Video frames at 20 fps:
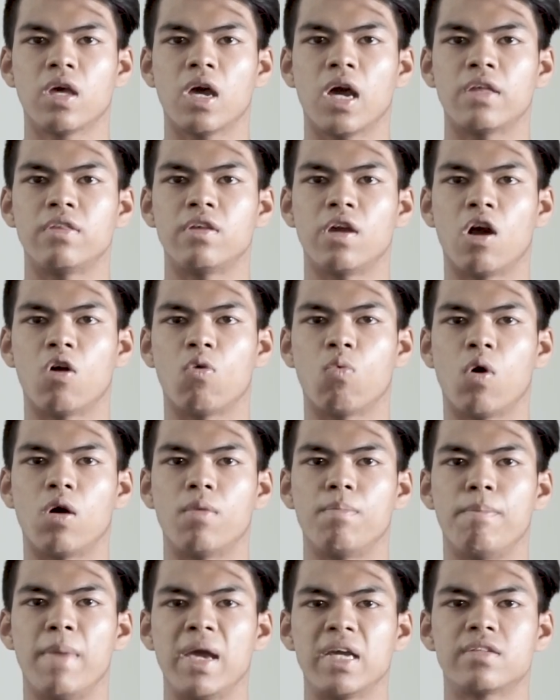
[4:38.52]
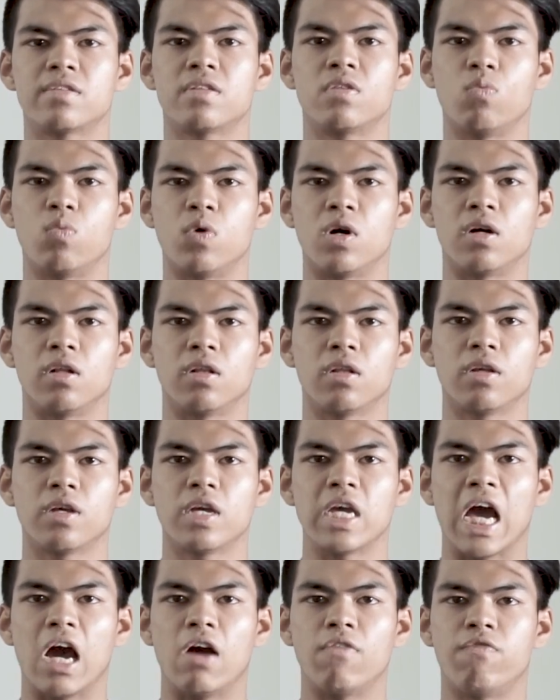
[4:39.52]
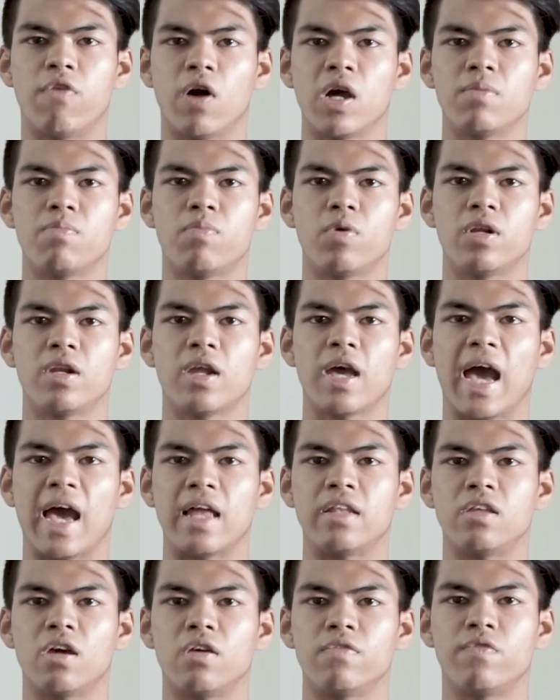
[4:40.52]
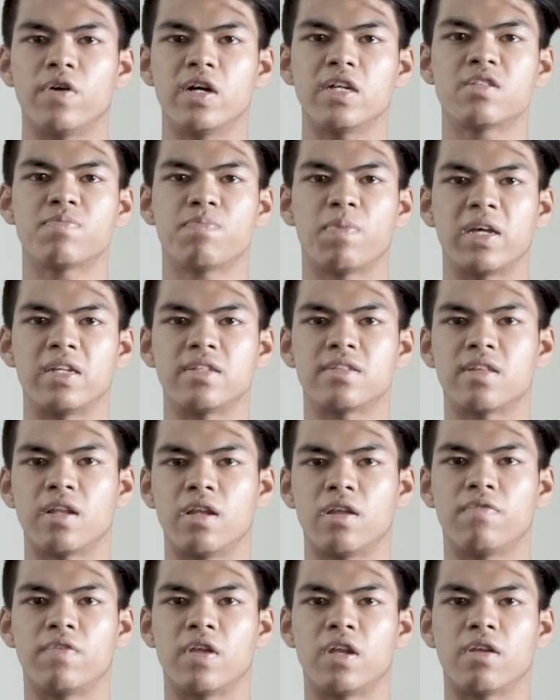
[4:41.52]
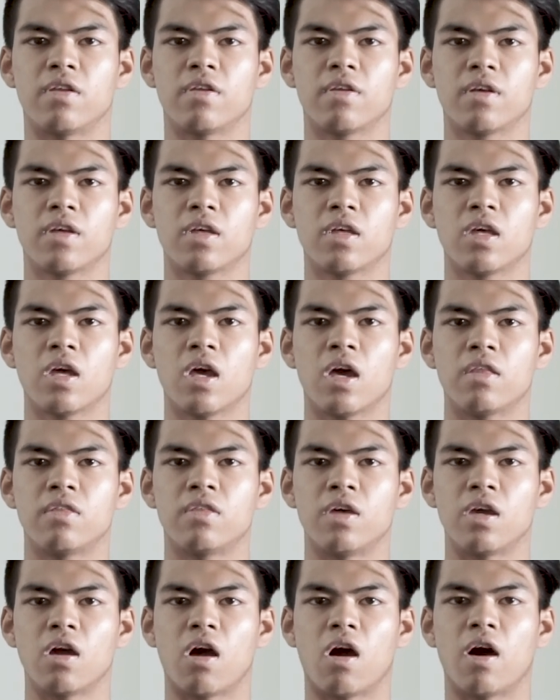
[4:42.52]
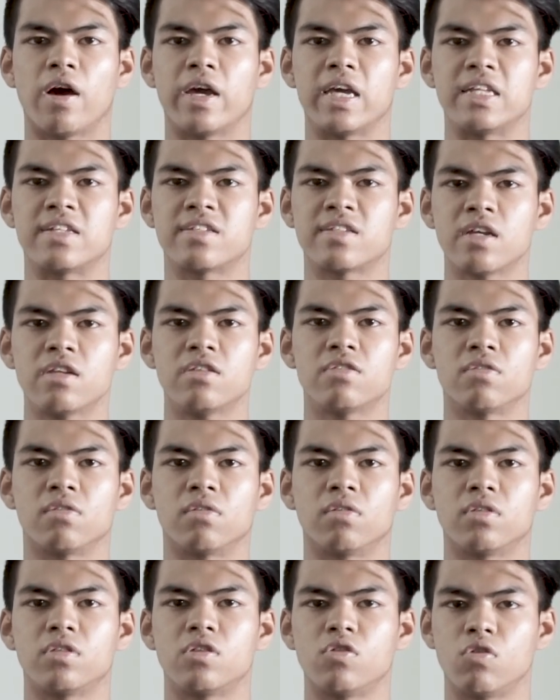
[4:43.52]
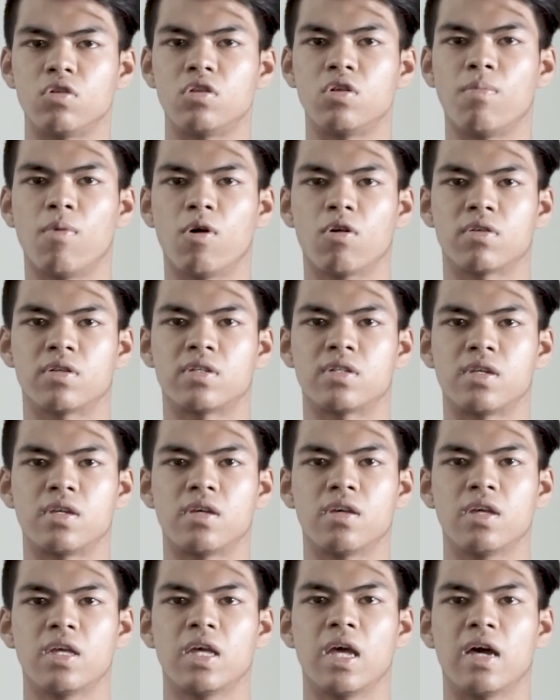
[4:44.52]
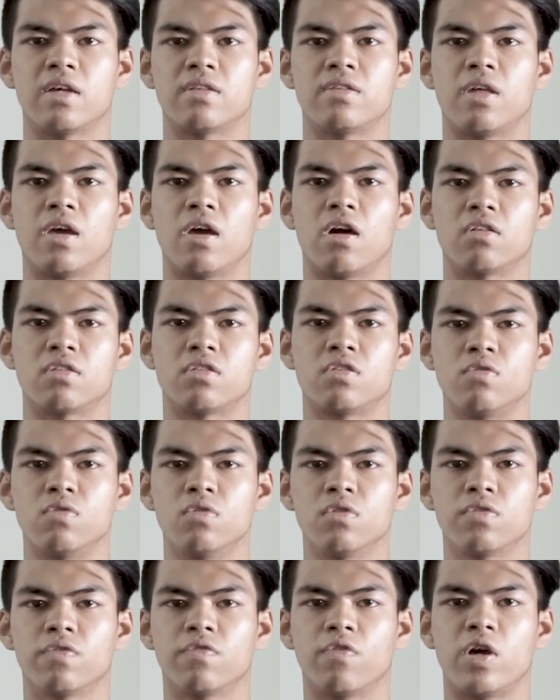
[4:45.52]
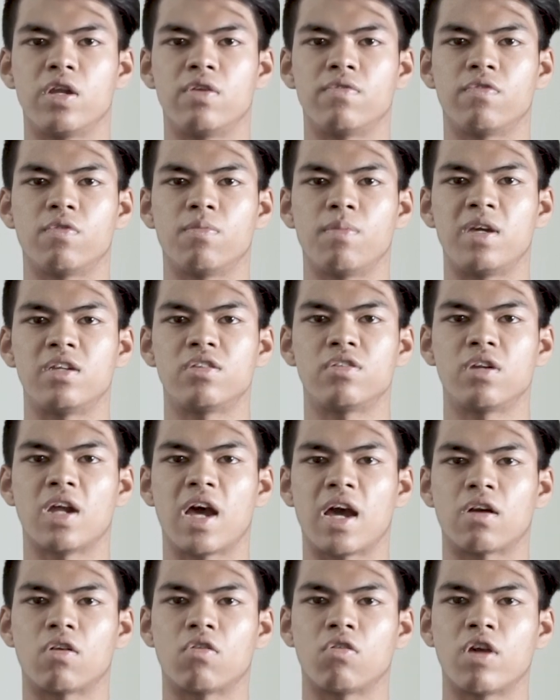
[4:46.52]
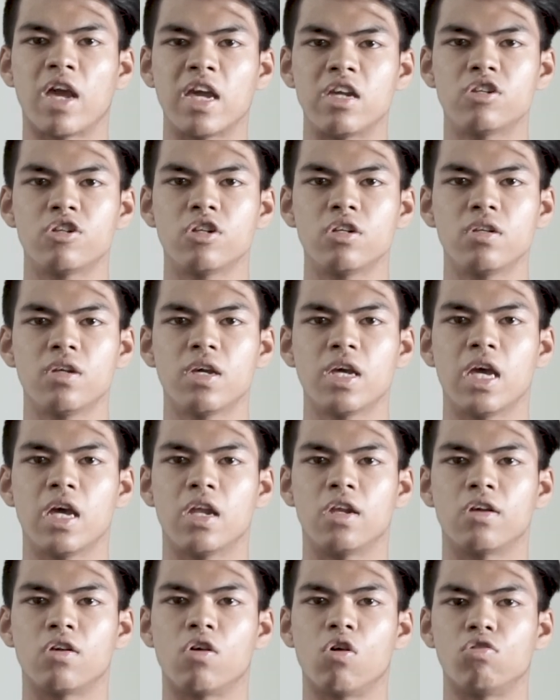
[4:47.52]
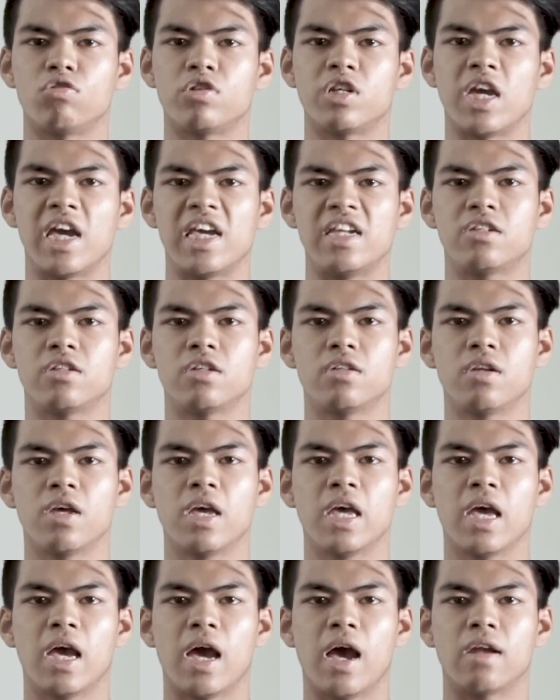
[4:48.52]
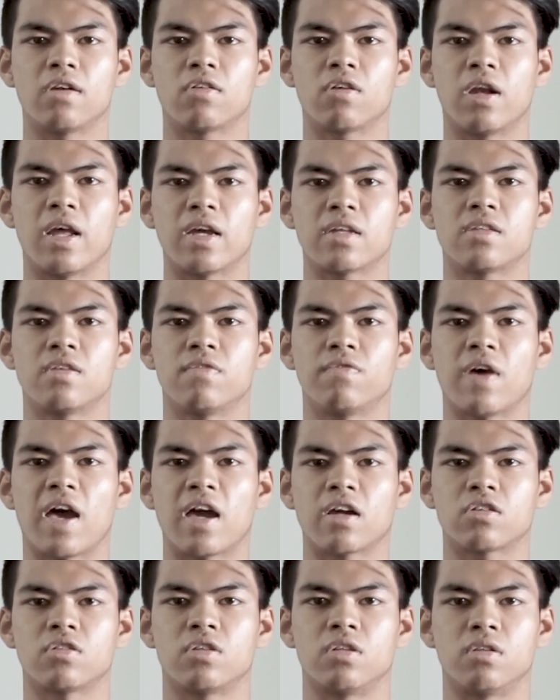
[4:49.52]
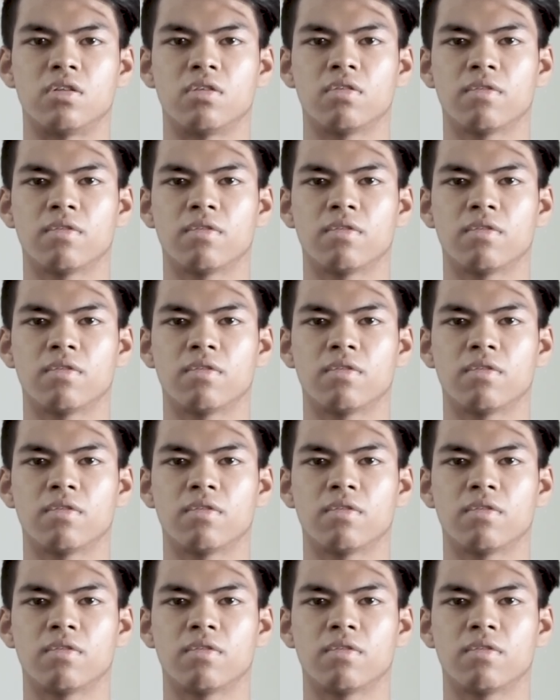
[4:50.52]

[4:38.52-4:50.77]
They are what makes the world a vibrant and diverse place to live in. They are essential to a democracy, as they are tools for information aggregation, negotiation, and collective action.